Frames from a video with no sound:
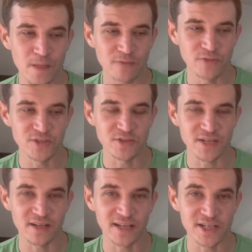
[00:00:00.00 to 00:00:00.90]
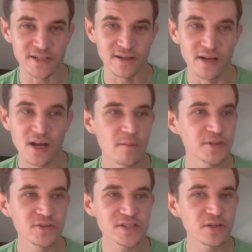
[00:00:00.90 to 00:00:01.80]
resource allocation there.
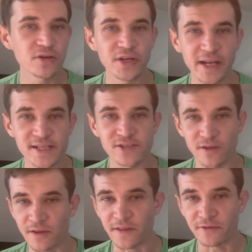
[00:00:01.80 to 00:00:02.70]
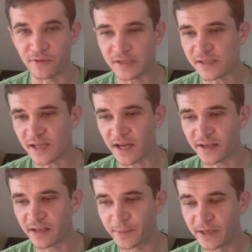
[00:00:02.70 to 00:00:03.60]
But there is no good answer other than a free
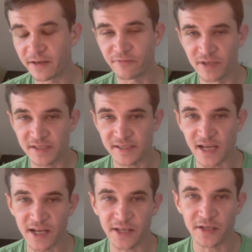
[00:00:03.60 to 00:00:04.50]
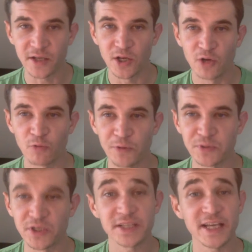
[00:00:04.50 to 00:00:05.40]
society. I mean, in a free society, we
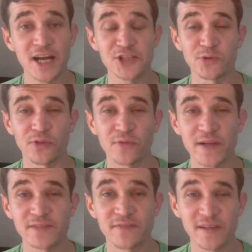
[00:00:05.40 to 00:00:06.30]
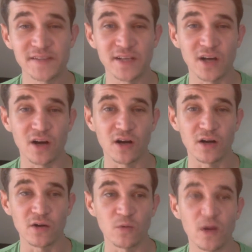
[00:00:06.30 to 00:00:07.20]
would look at the actual threats facing
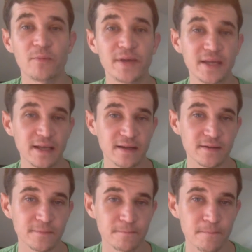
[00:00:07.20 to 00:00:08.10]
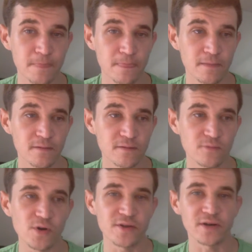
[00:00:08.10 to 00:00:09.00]
our well-being,
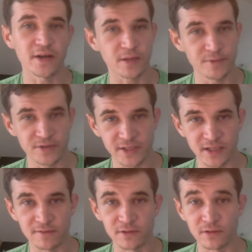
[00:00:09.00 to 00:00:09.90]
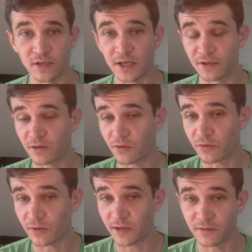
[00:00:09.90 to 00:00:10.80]
whether on a community level, on a
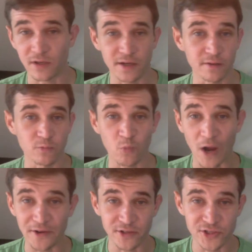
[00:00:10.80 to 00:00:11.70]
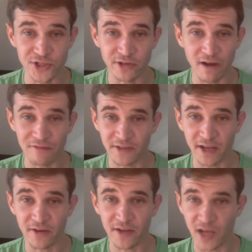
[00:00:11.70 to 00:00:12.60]
local level, on a wider geographic
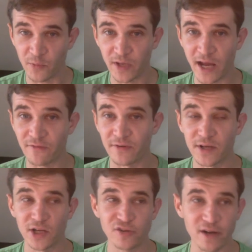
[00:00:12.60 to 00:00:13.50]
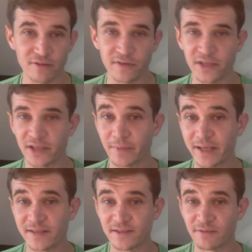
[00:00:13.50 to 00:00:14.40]
area, and we have crowdfunding
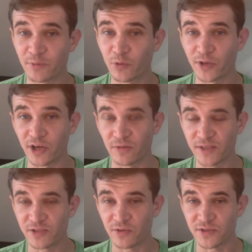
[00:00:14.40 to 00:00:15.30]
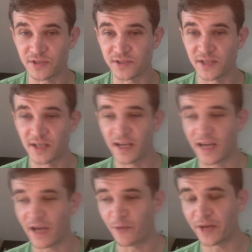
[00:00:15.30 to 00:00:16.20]
means of pooling our resources,
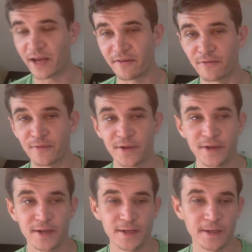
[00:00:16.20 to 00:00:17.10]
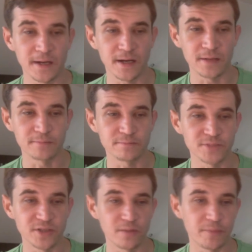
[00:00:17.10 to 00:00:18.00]
and we'd have
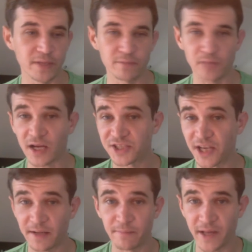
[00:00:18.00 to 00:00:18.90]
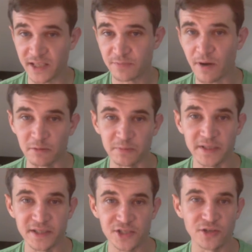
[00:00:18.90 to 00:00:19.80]
blockchain-based,
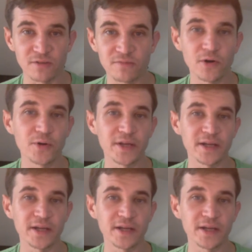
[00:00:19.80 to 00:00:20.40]
probably digital voting